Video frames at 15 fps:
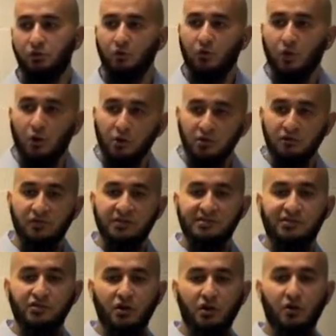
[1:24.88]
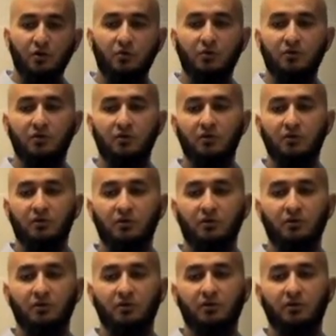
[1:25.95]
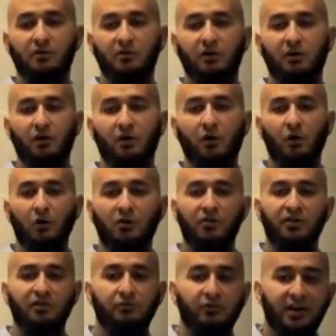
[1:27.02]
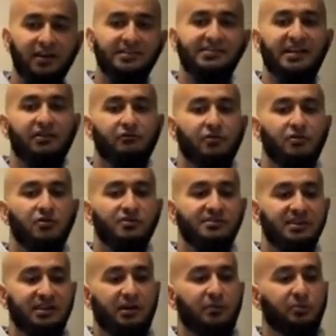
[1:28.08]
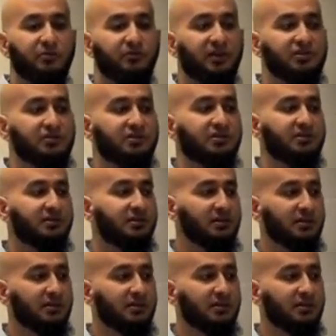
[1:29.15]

Do all of us know all the rights and wrongs in our profession?